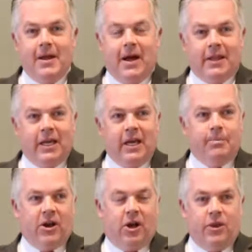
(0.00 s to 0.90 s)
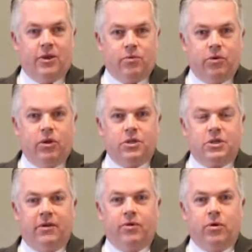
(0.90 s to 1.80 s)
uh, think about all the
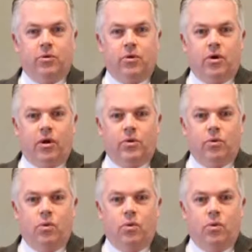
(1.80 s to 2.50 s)
rulers of the world,